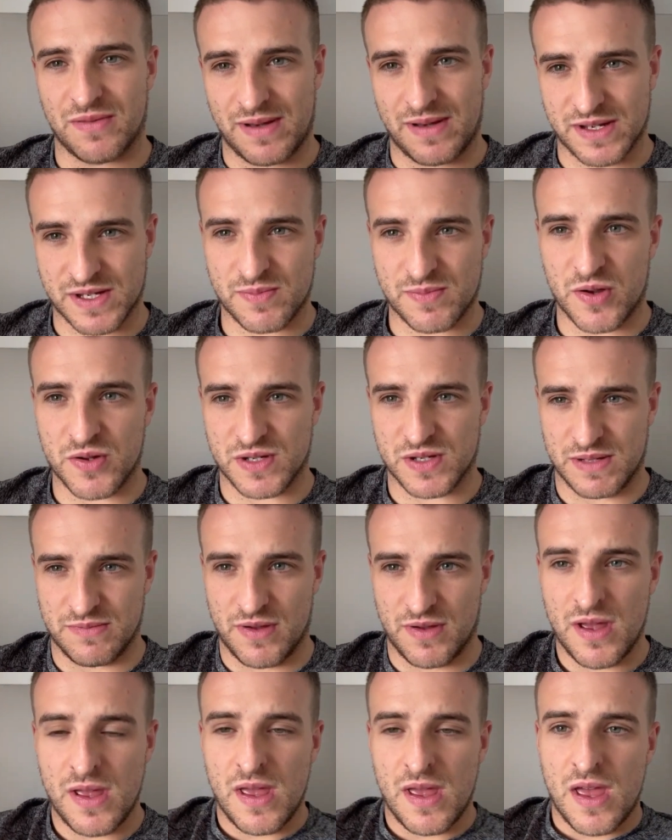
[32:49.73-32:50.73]
I mean, I spoke to
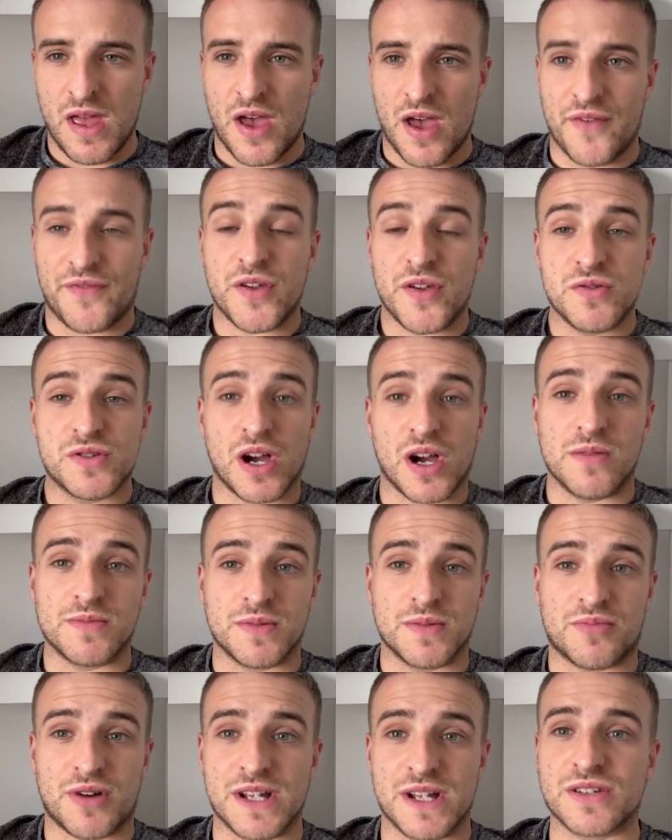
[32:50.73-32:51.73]
him a few times
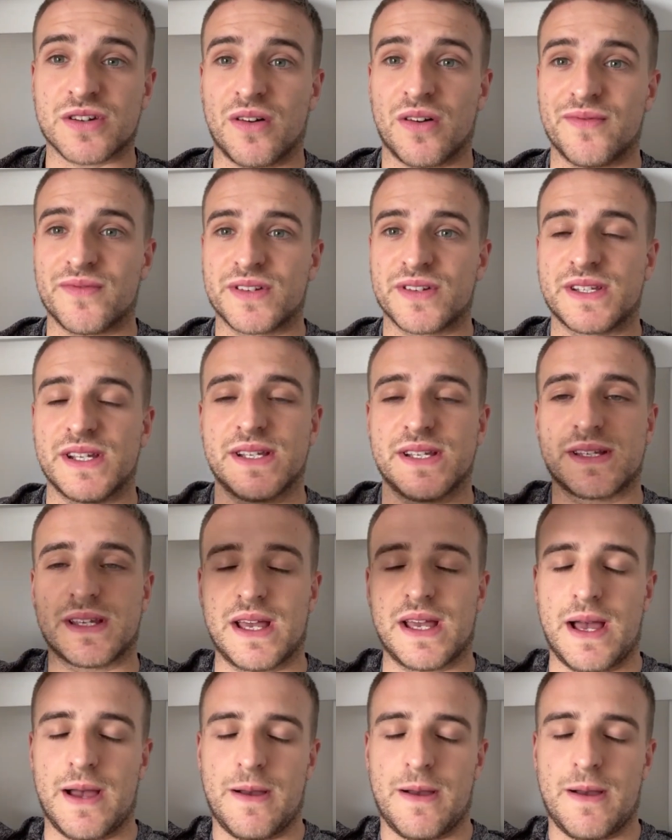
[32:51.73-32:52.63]
at press conferences.